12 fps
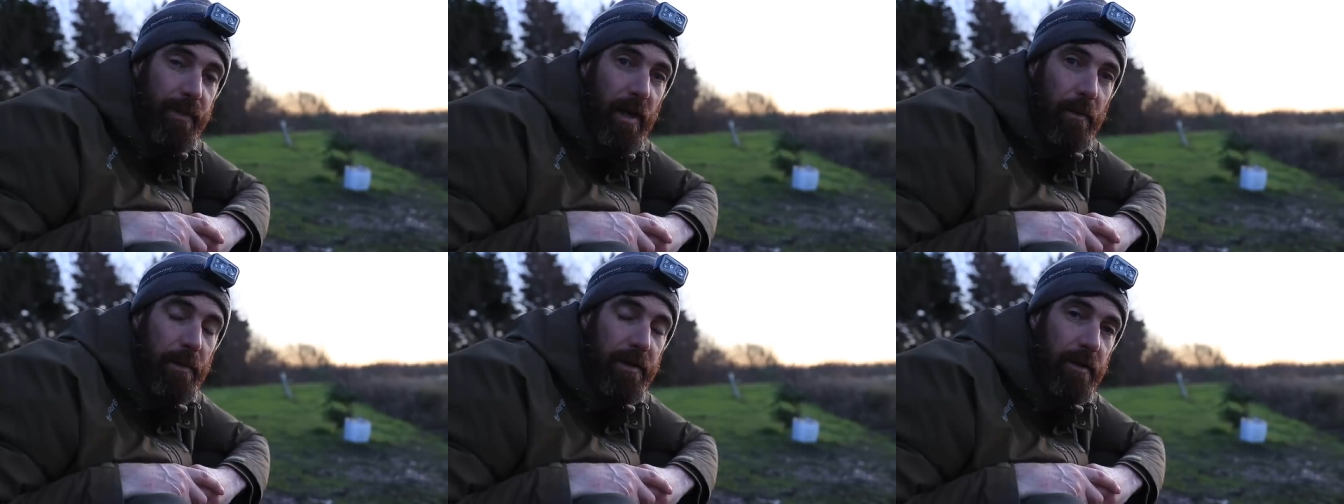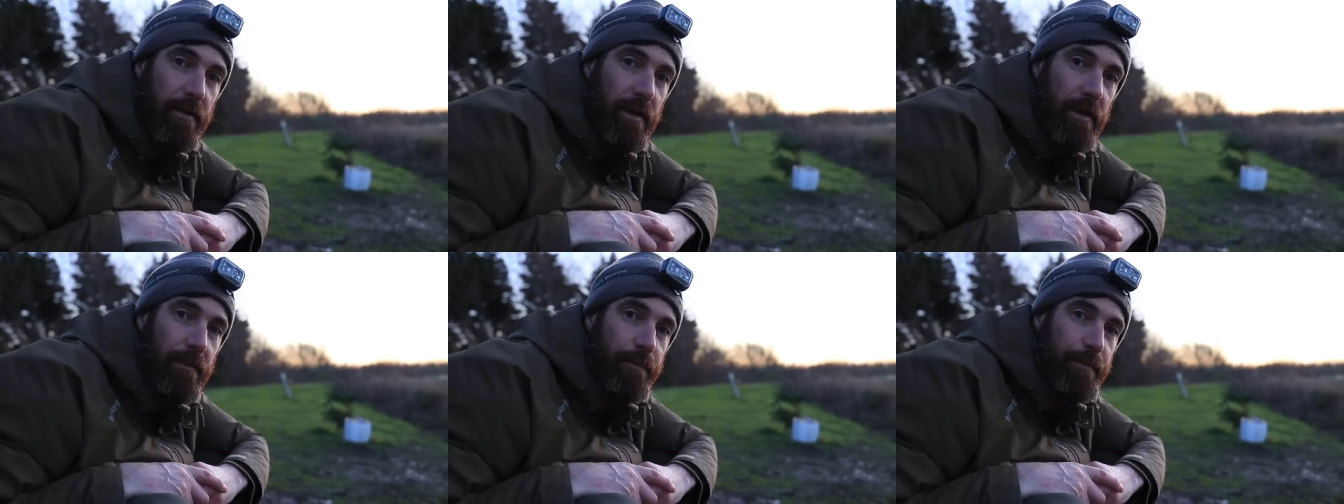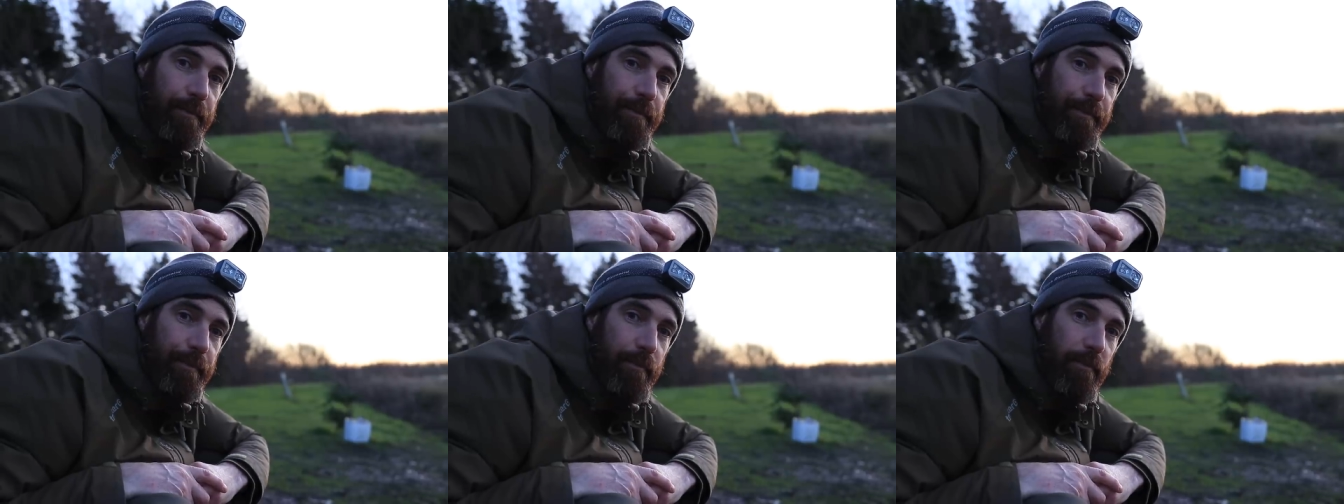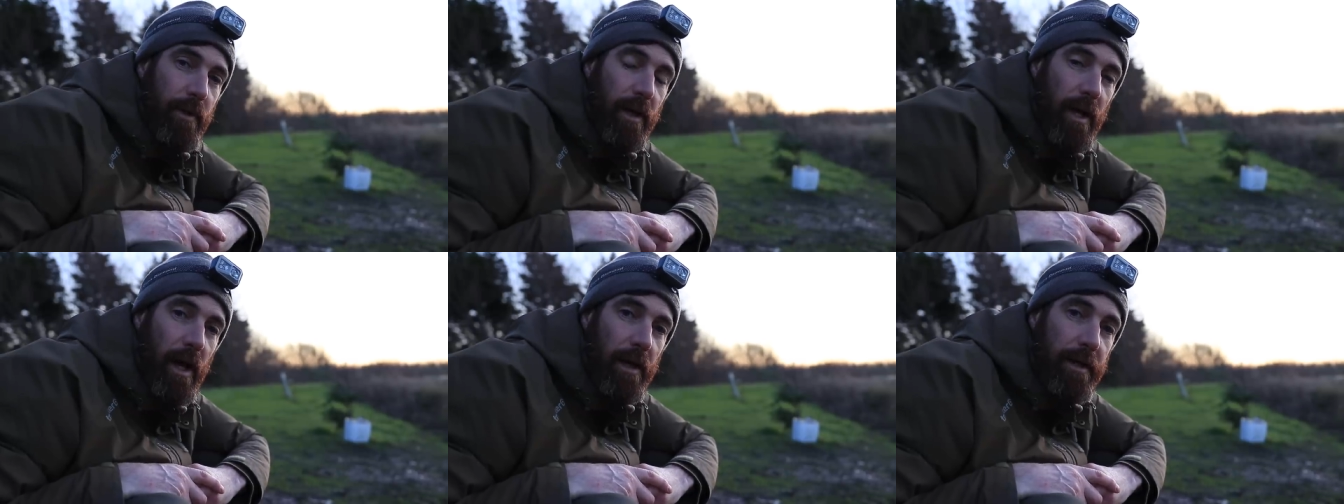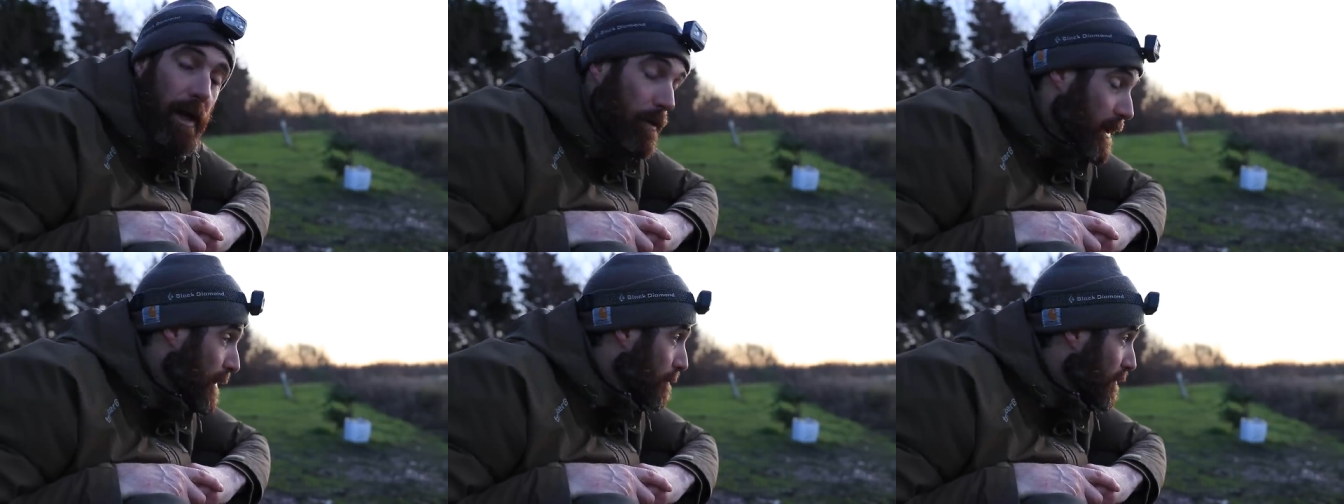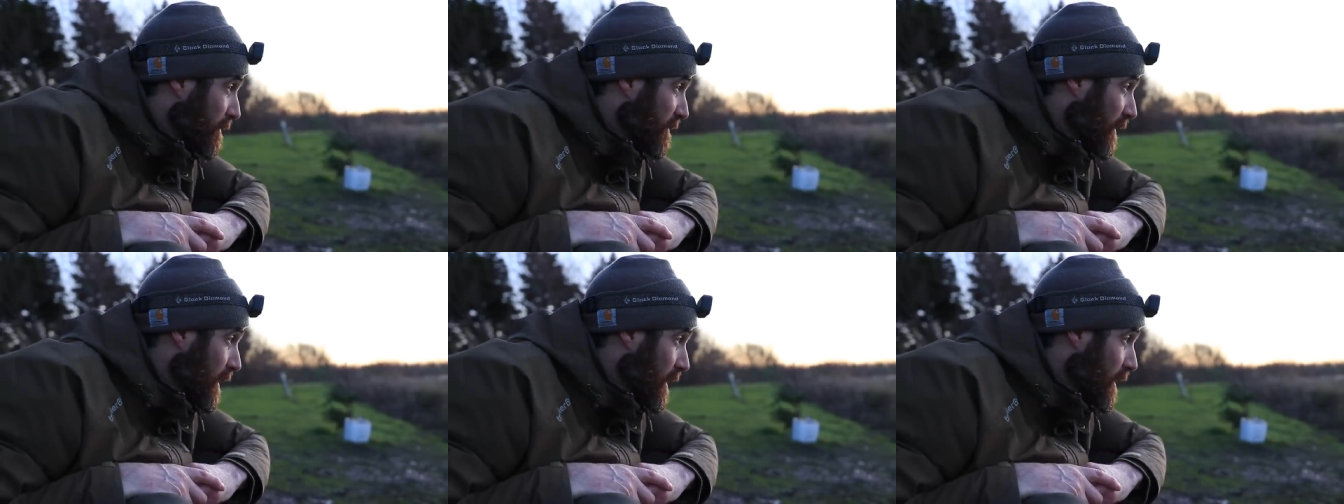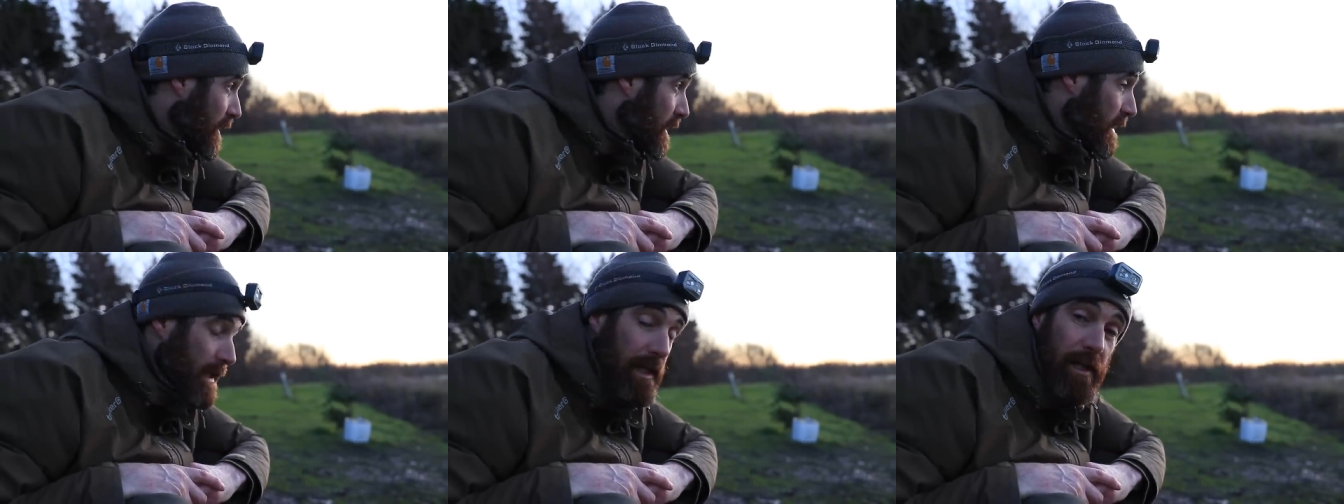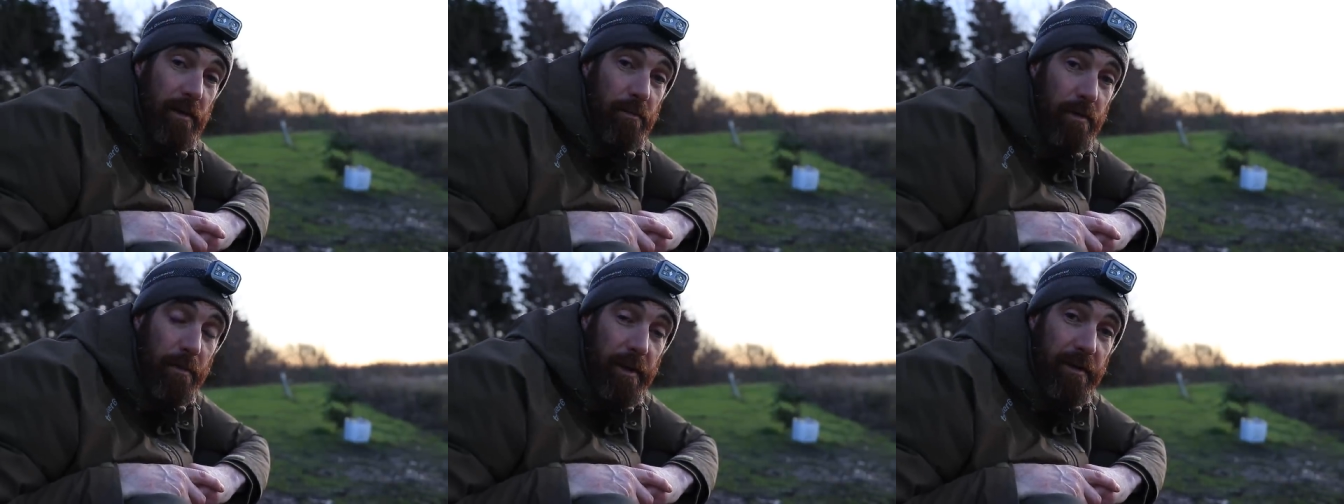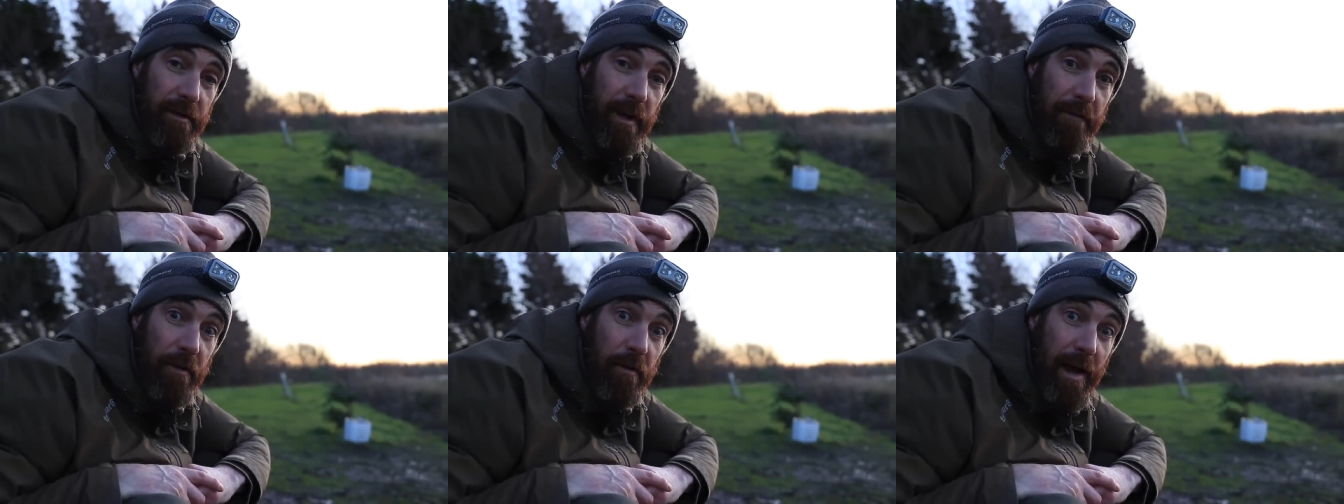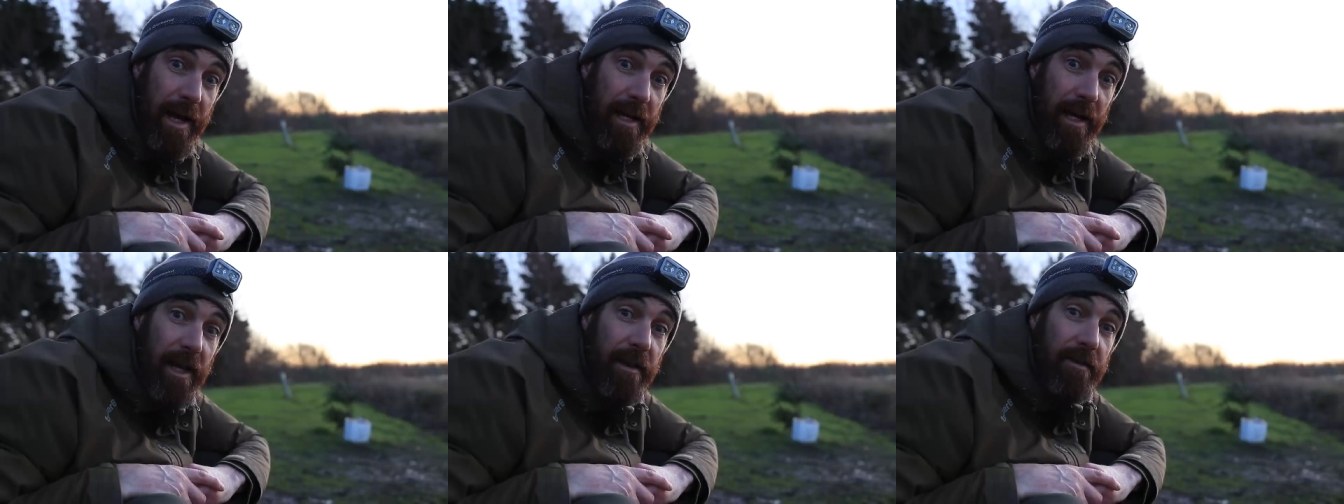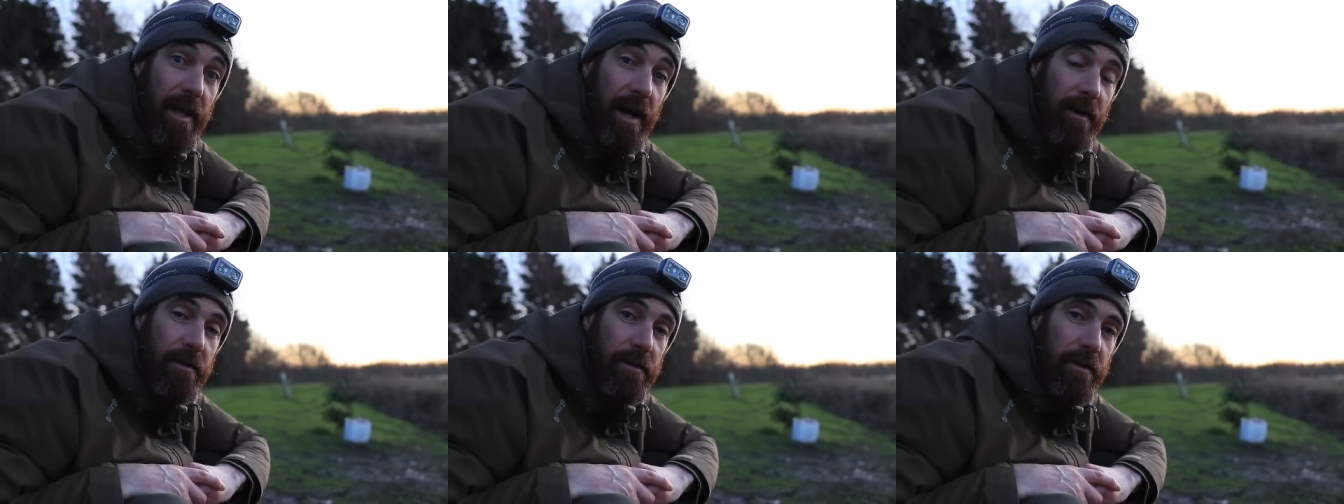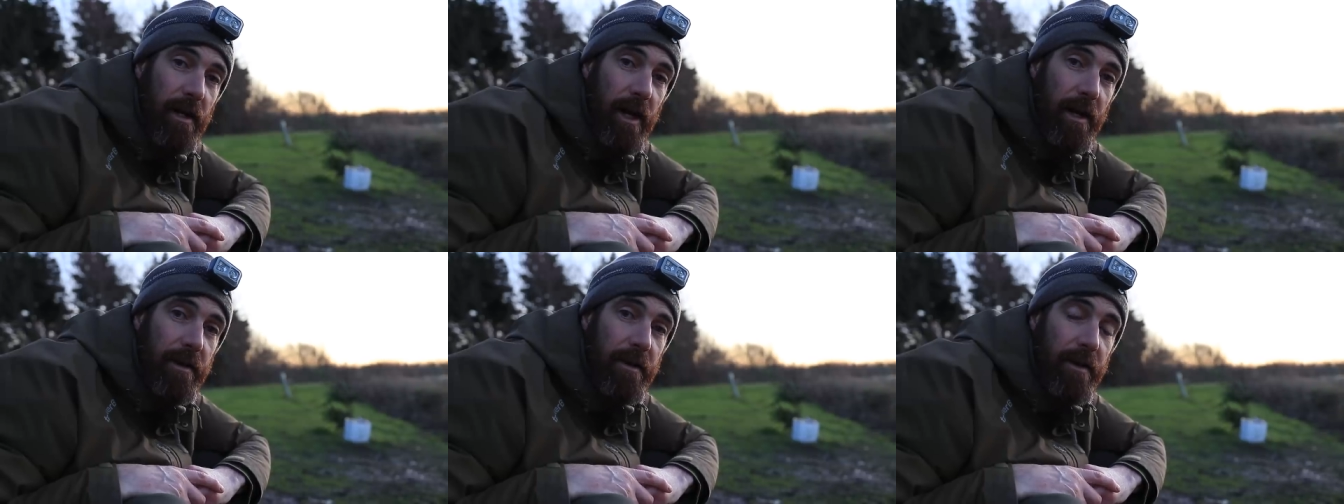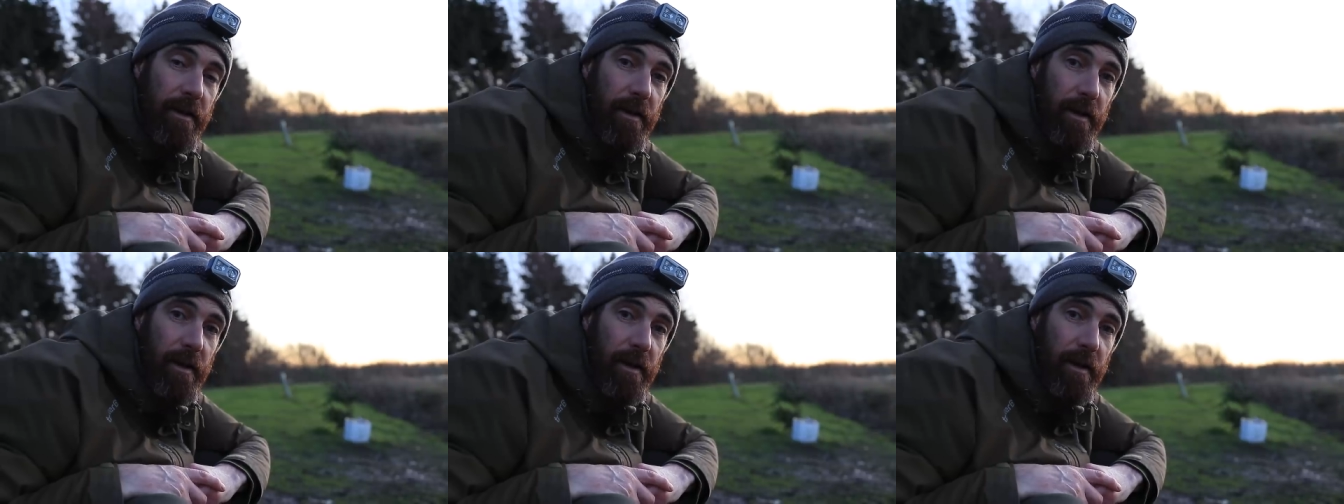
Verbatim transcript: I've been using Delkims for probably seven or eight years now and